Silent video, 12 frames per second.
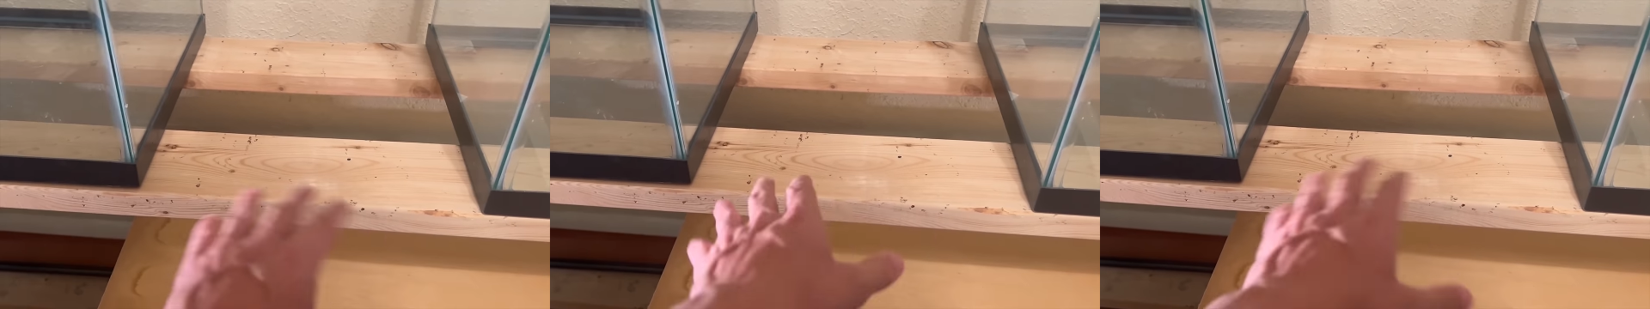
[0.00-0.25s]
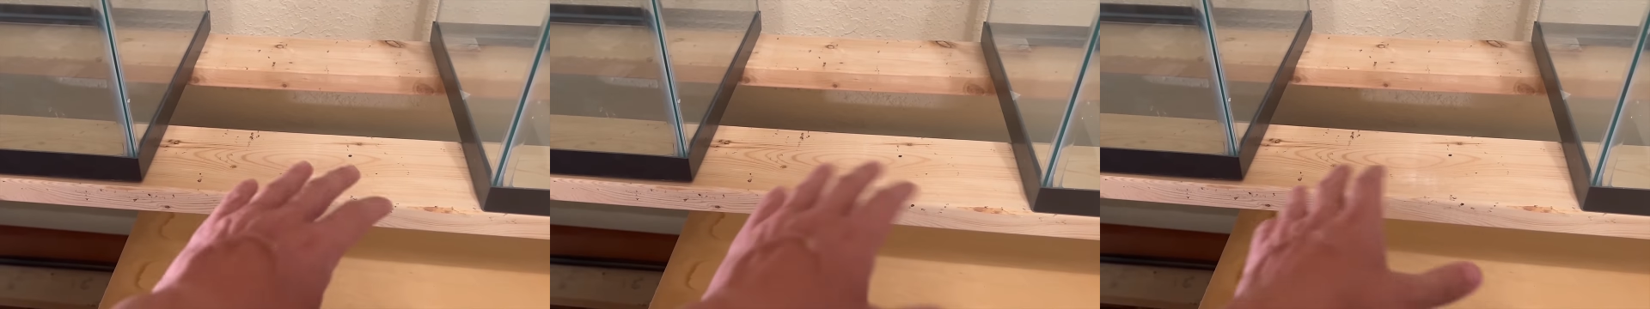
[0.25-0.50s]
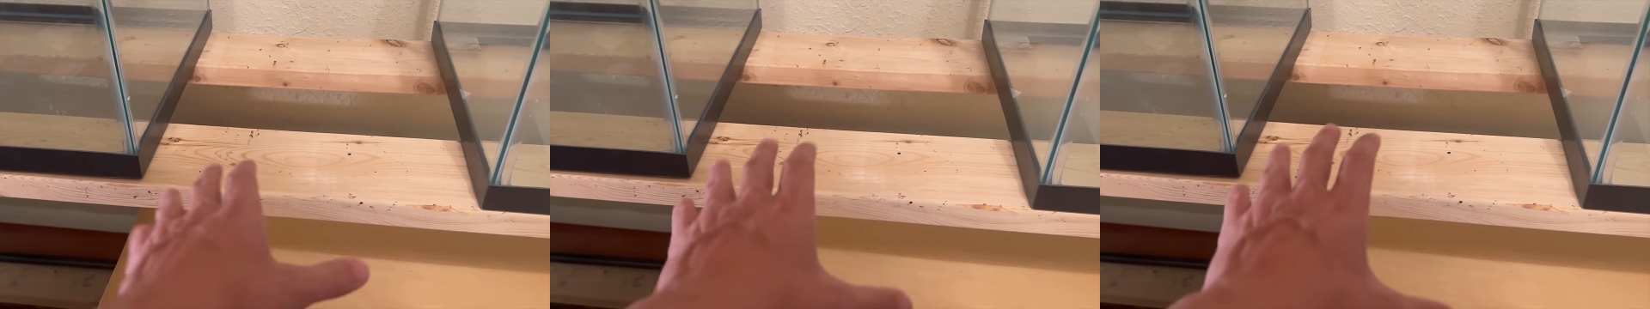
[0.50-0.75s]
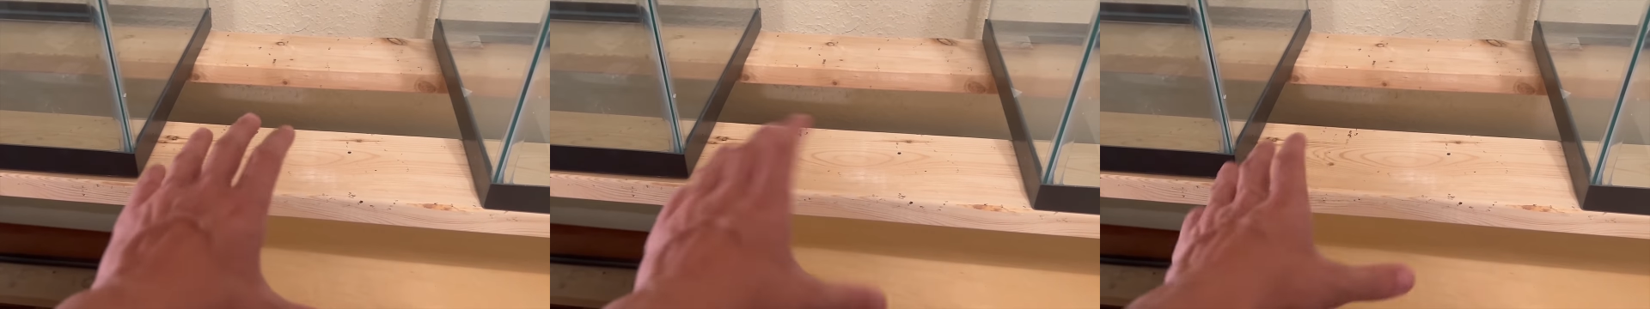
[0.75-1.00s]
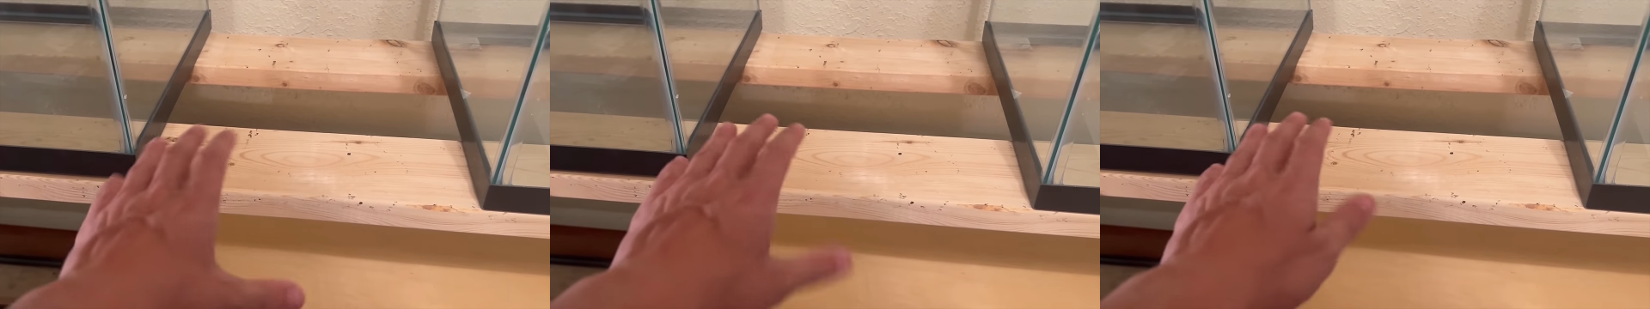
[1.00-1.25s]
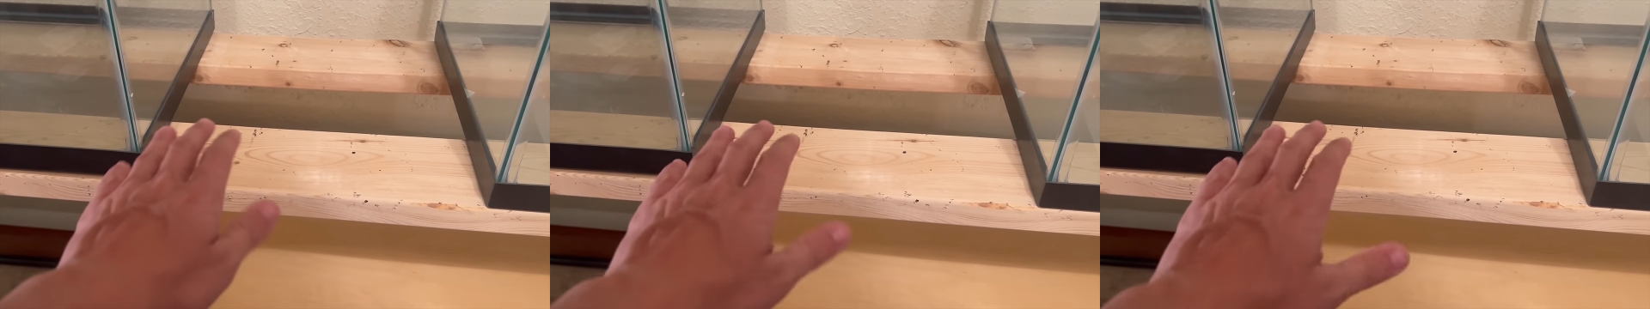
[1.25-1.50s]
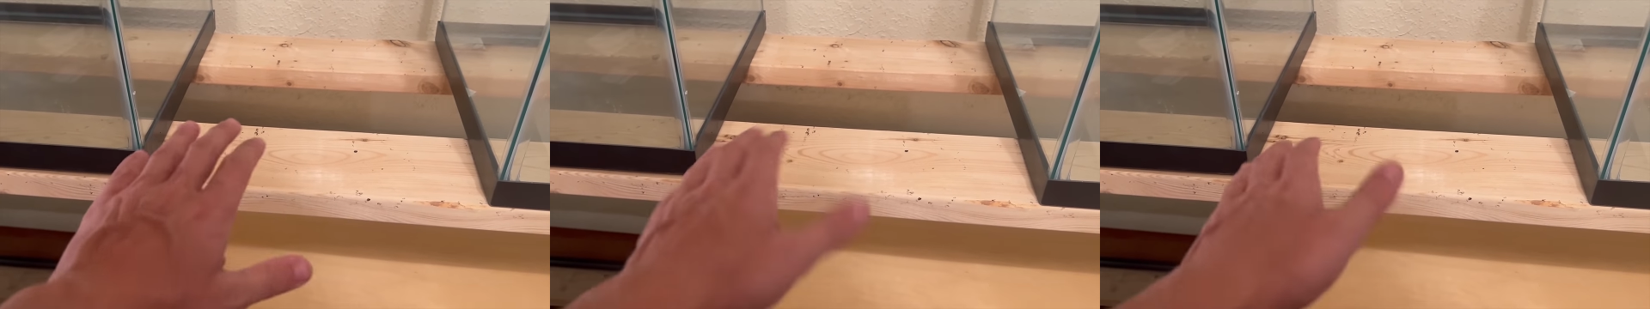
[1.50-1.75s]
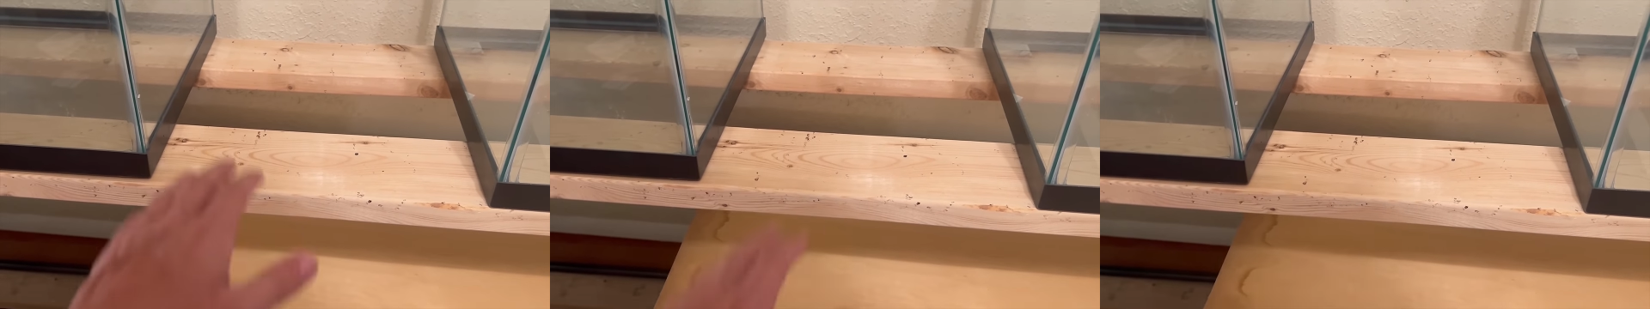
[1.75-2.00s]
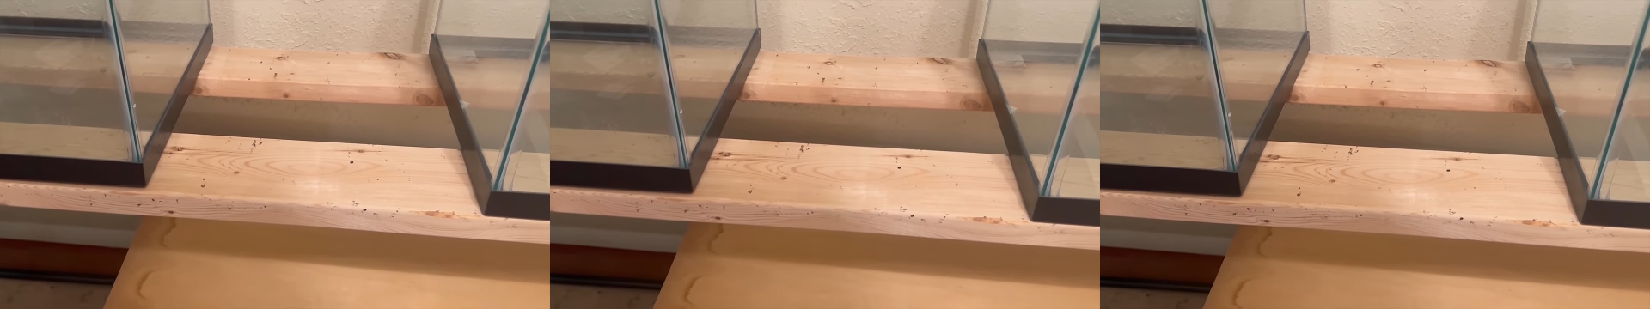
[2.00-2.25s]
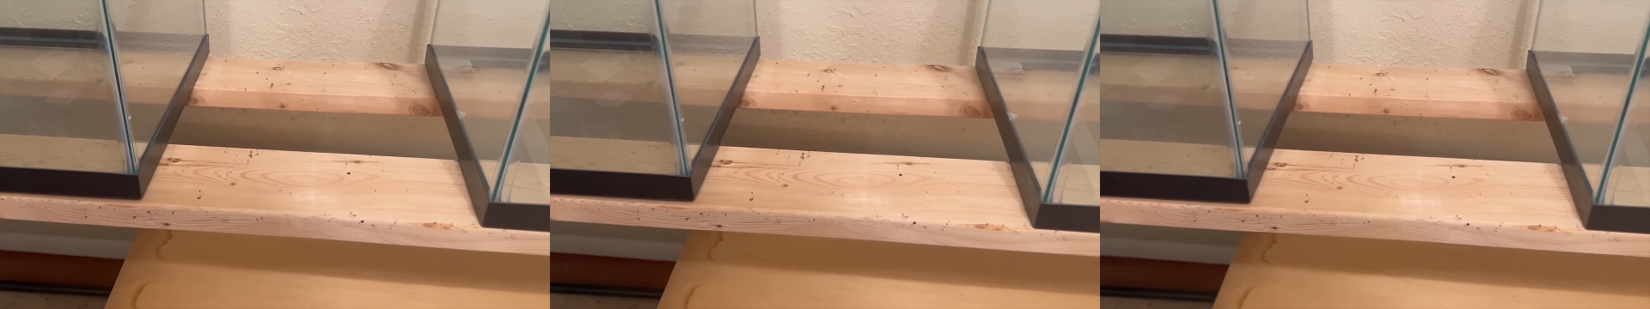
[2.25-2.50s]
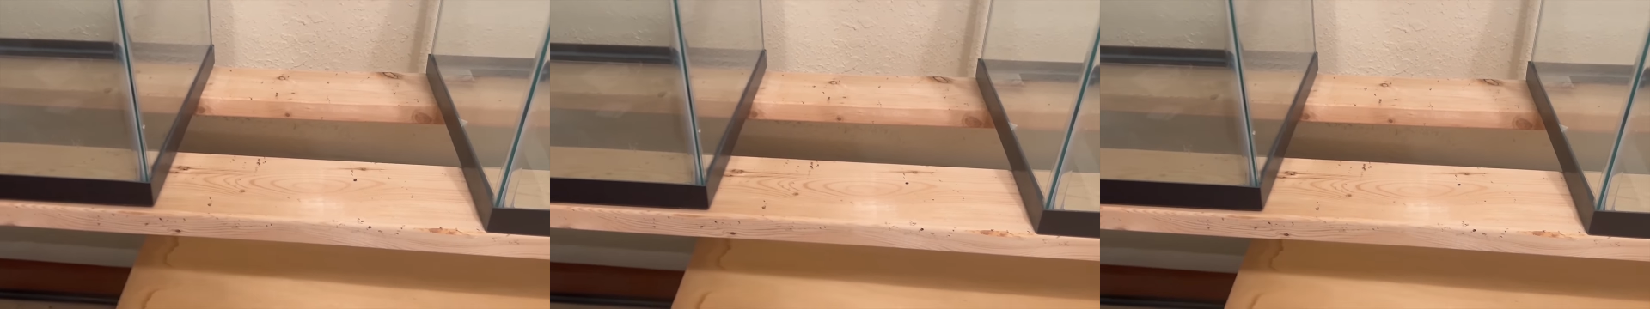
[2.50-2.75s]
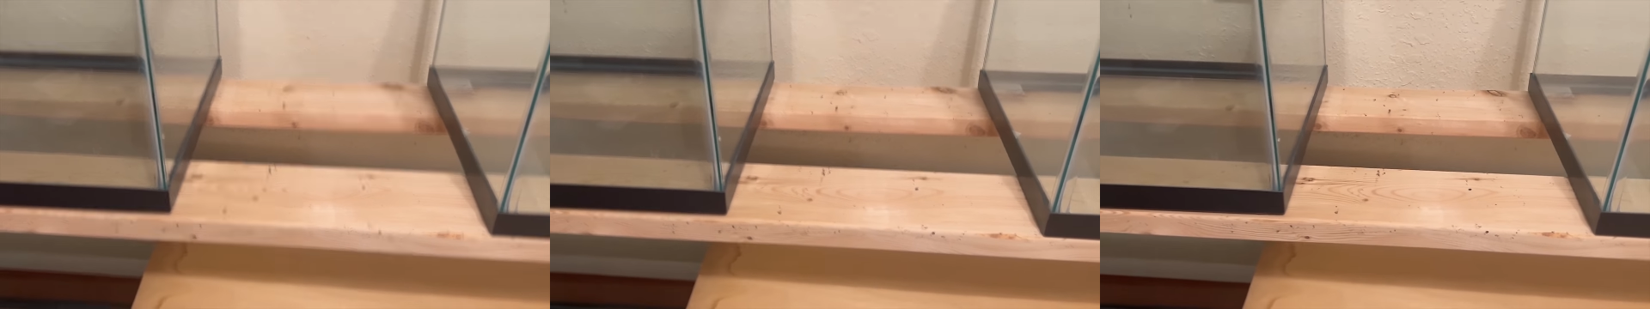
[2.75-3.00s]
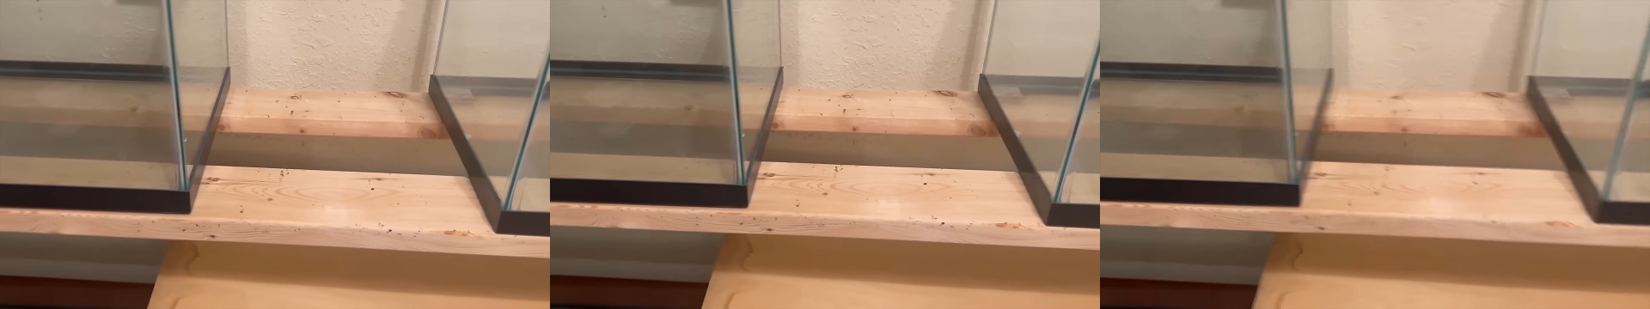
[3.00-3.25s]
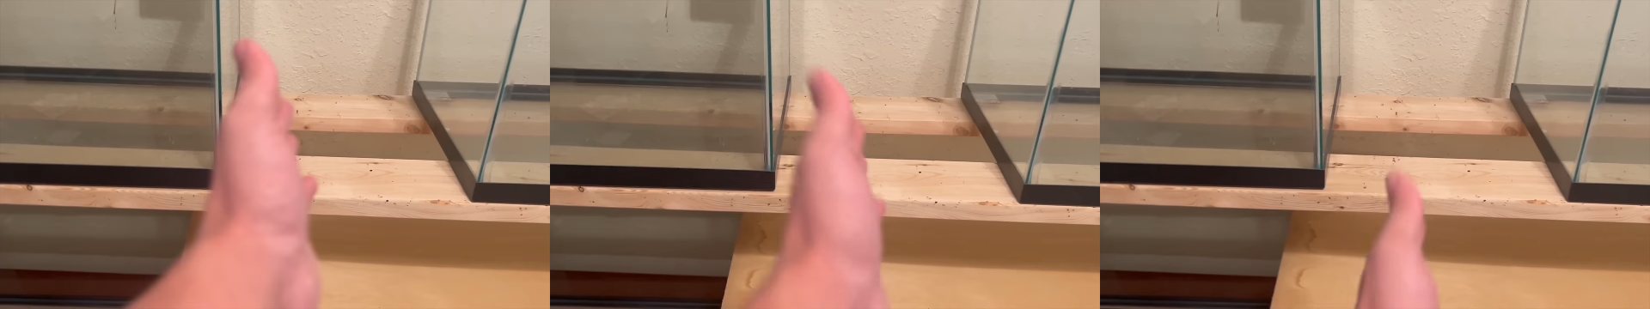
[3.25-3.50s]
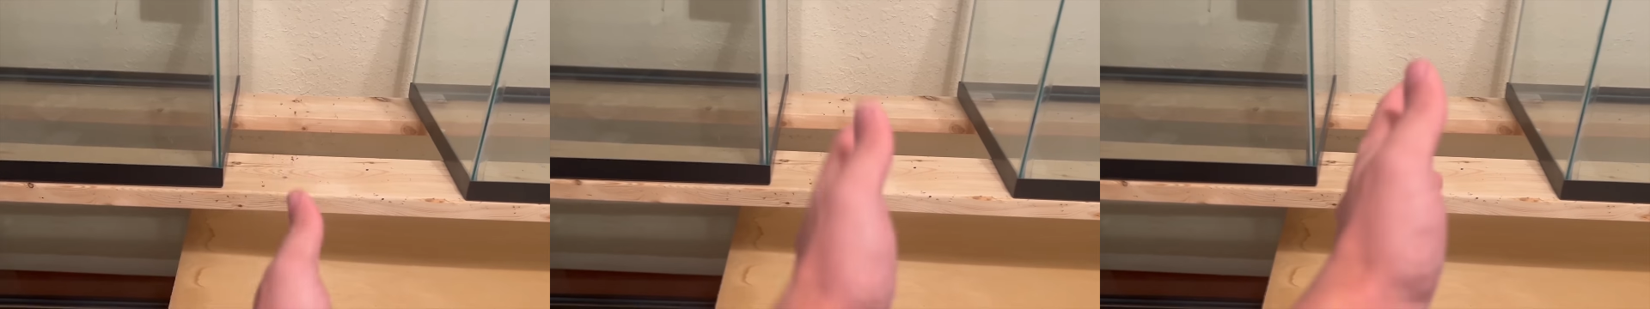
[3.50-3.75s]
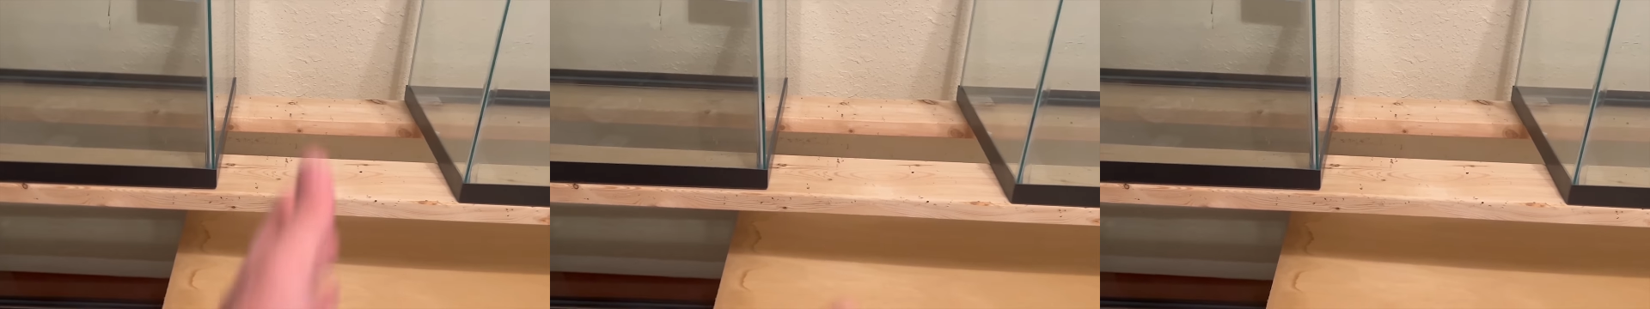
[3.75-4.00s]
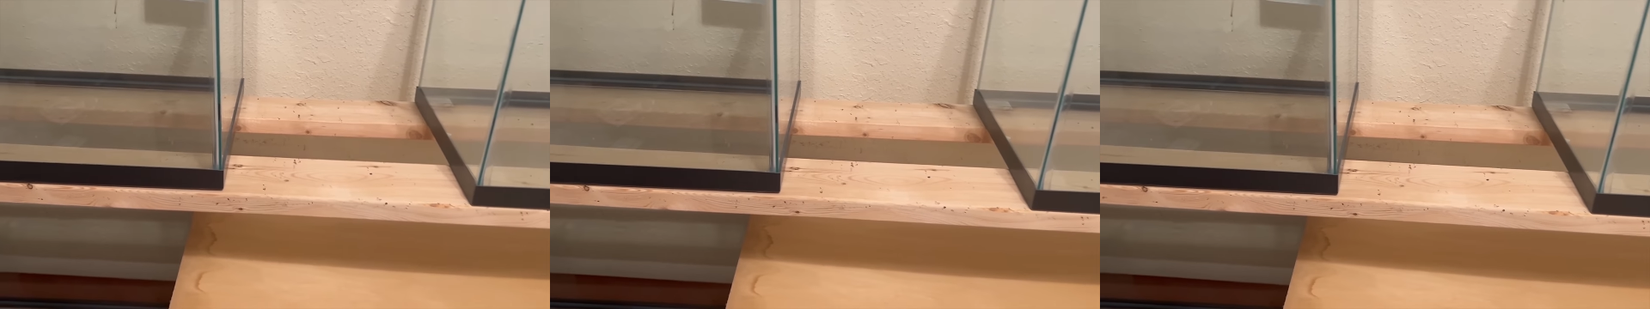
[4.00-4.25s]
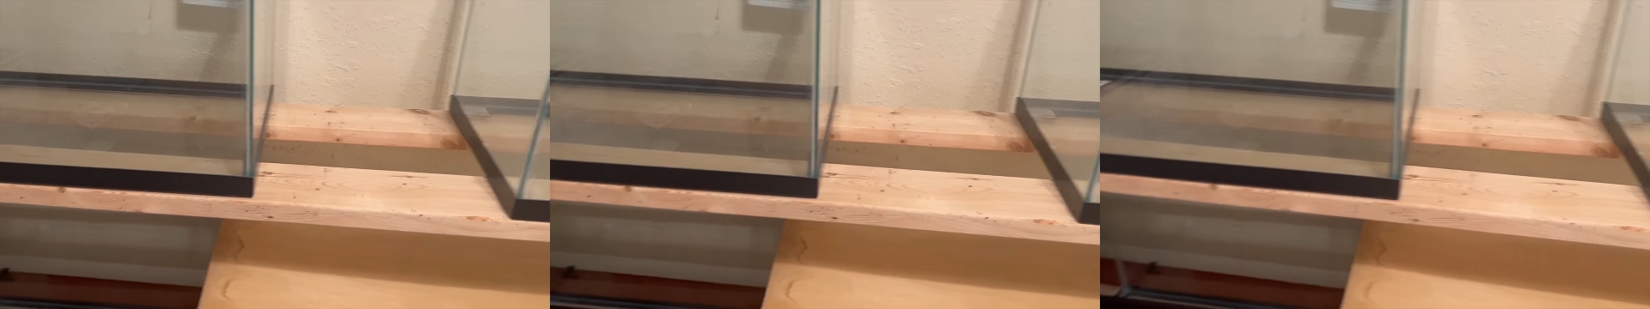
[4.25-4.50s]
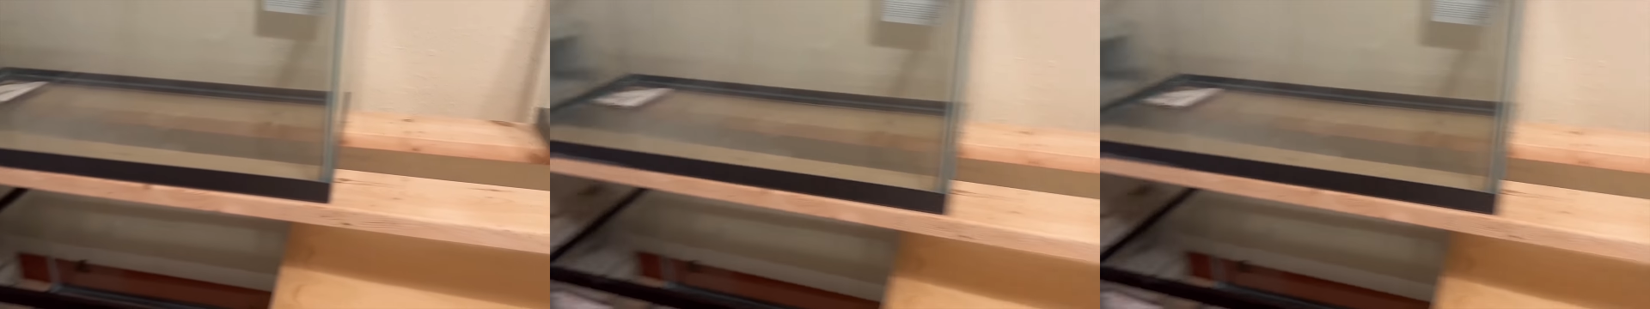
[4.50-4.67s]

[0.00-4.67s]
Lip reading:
(no speaker visible)